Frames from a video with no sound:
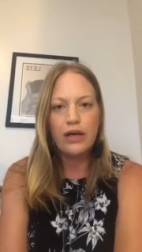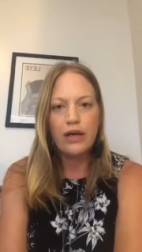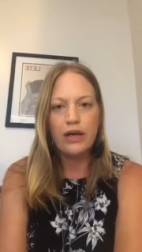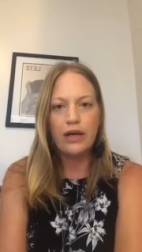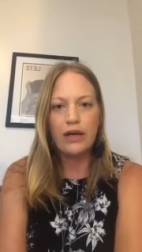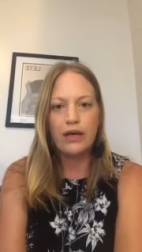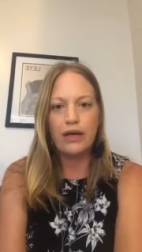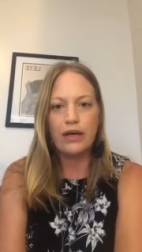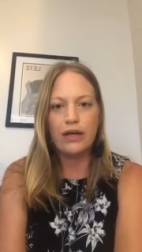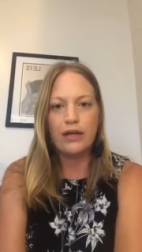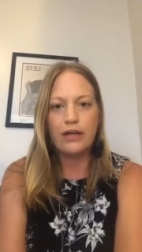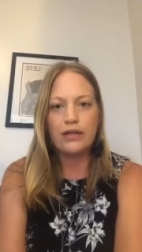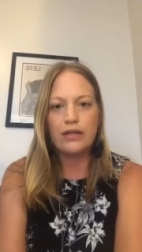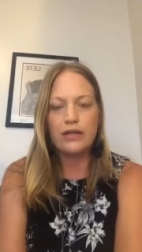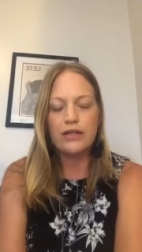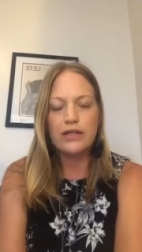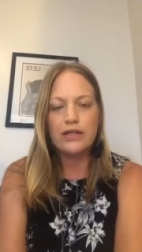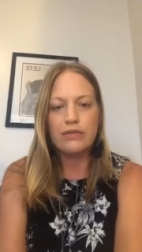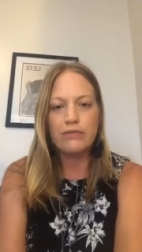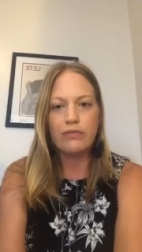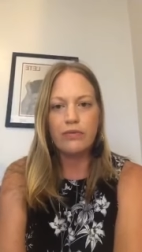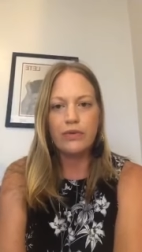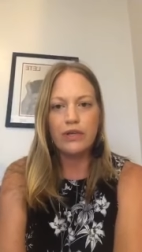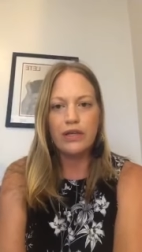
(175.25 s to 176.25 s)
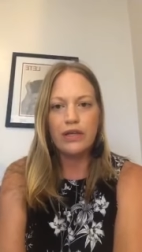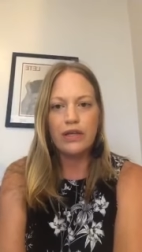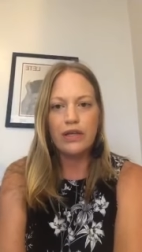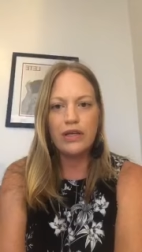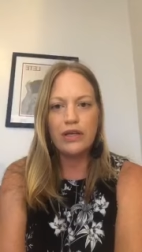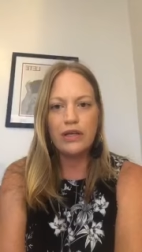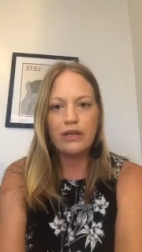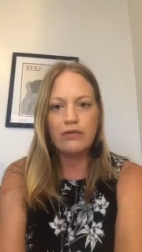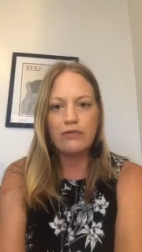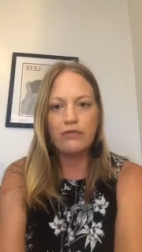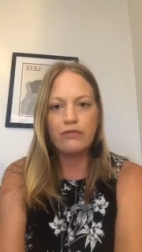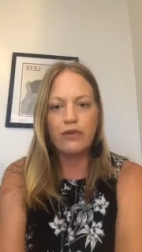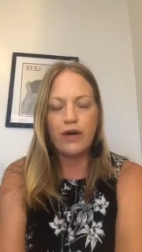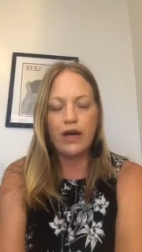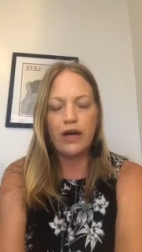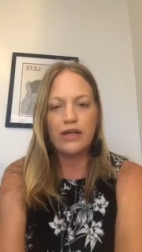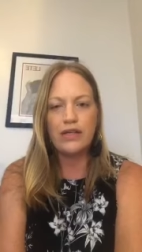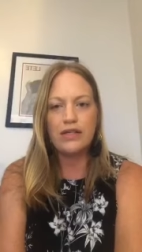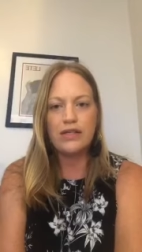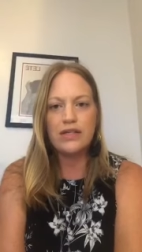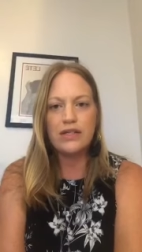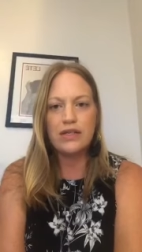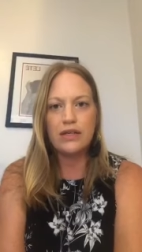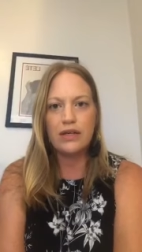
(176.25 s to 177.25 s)
and really
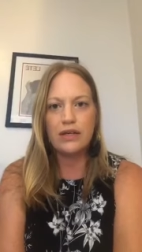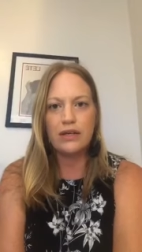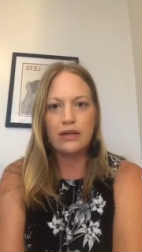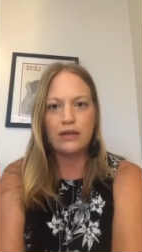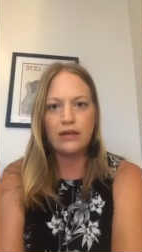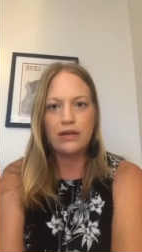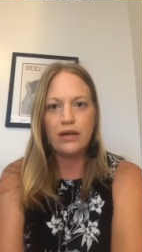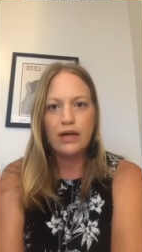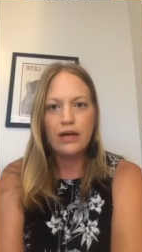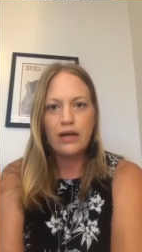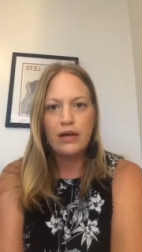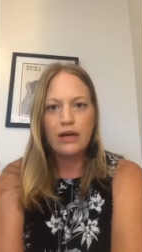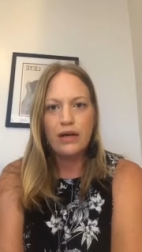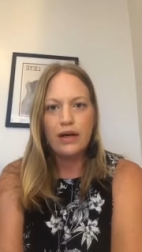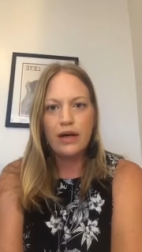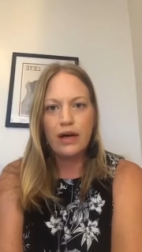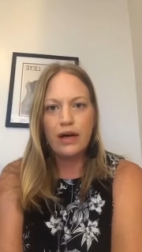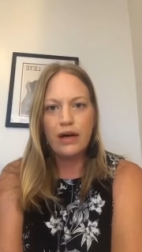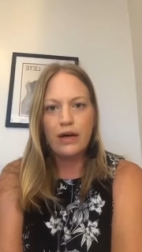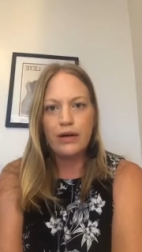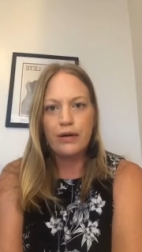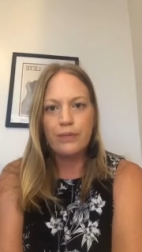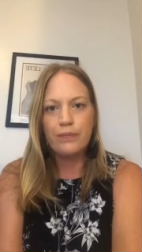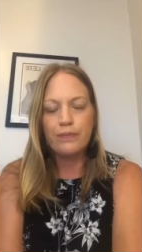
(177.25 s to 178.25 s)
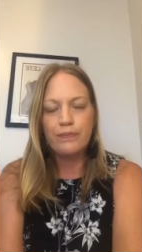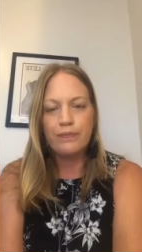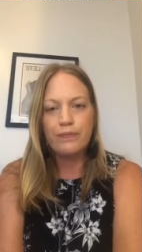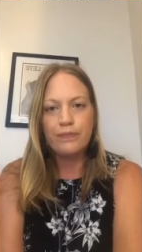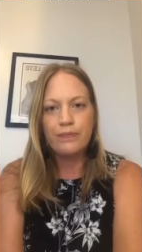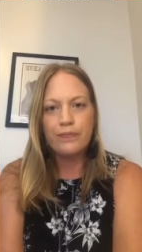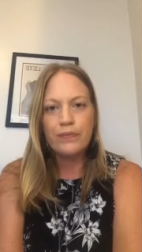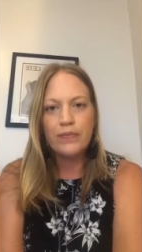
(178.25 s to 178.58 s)
finding um,